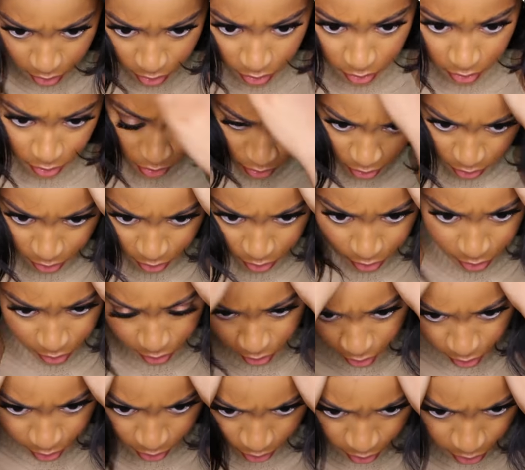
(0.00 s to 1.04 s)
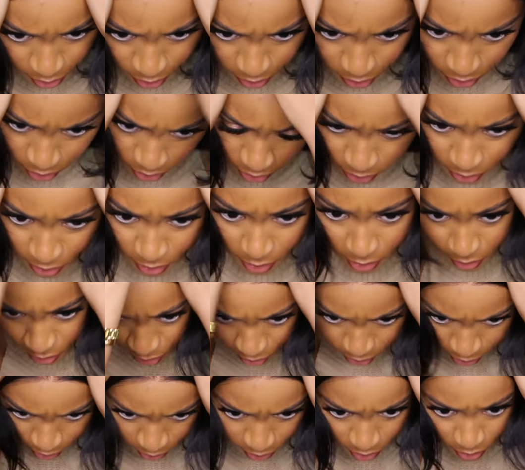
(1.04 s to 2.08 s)
you know I'd do
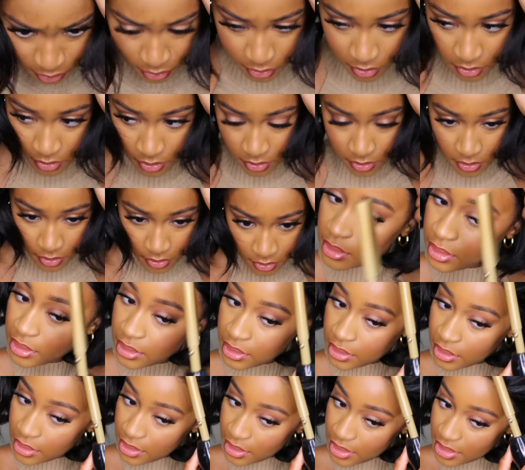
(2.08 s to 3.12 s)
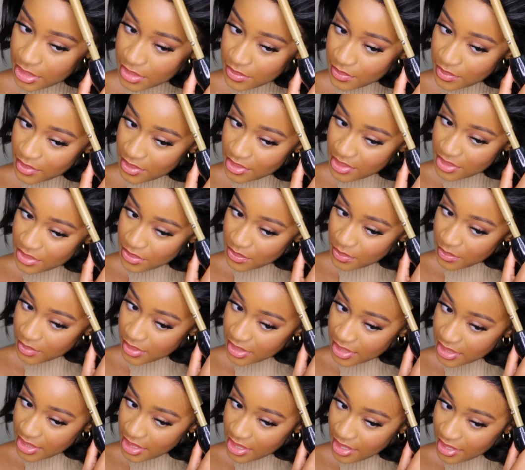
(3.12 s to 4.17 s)
anything. Guys, with
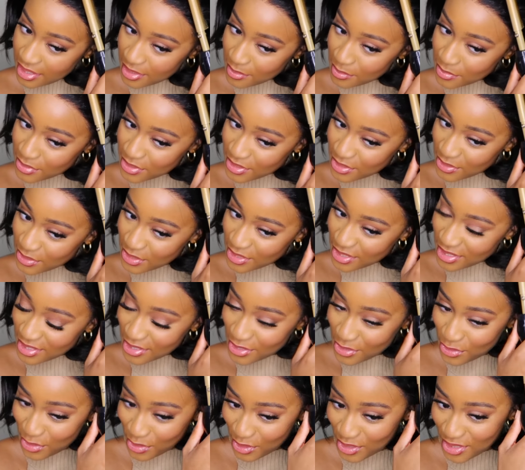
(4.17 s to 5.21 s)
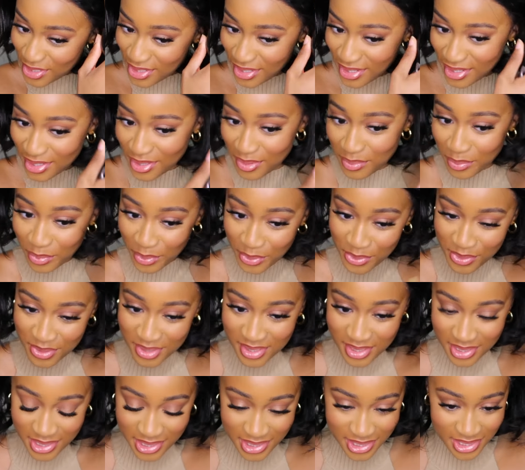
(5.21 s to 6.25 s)
this wig, I'm seriously trusting the
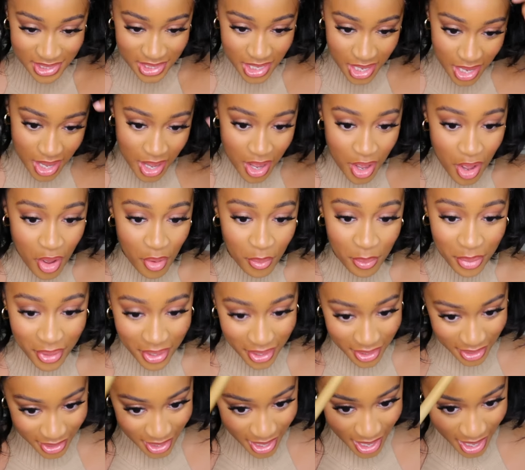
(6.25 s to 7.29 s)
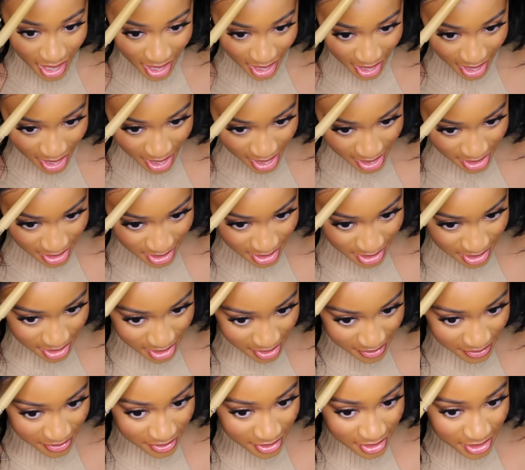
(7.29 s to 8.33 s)
process, but I
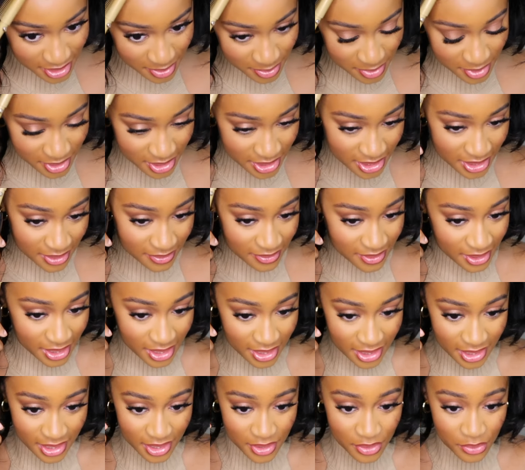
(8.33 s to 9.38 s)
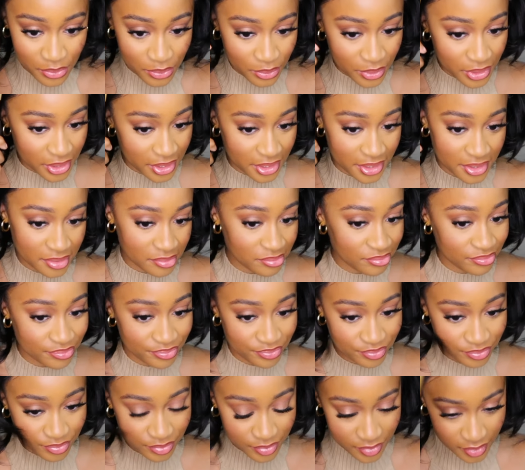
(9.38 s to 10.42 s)
definitely believe that it'll work.
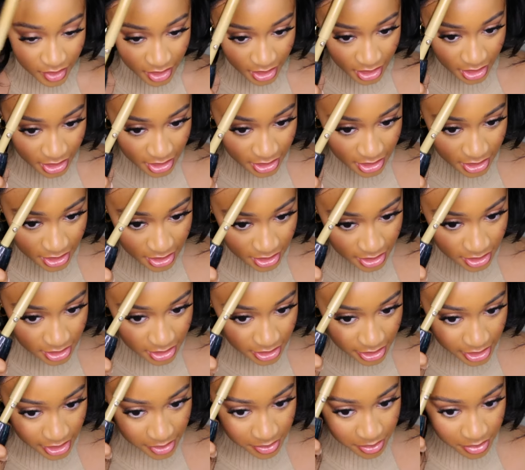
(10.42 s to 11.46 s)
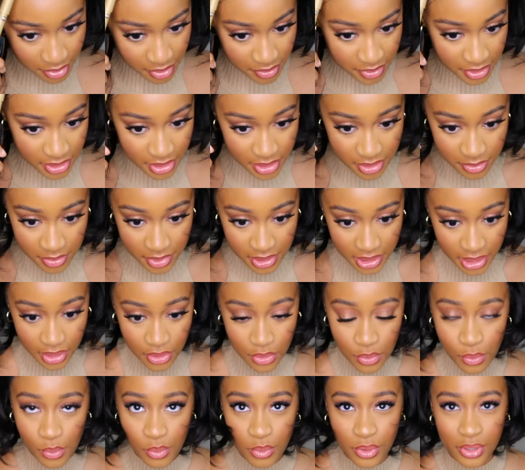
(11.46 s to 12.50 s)
This is like probably gonna be
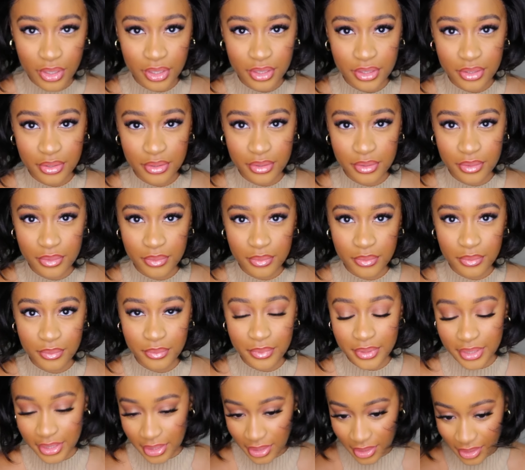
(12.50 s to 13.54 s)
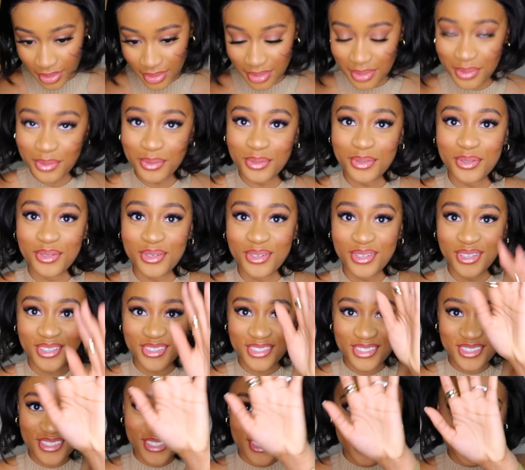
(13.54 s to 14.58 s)
like a work wig. Oh,
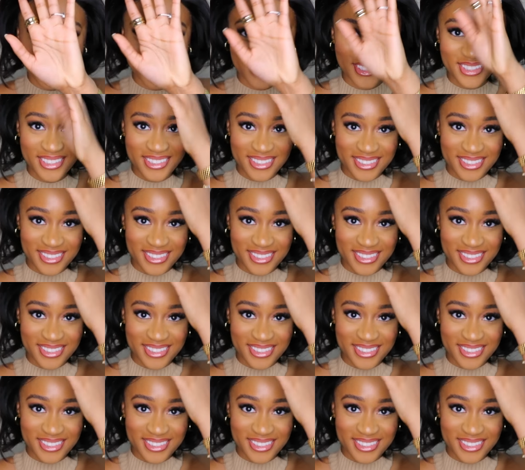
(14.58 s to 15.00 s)
gosh.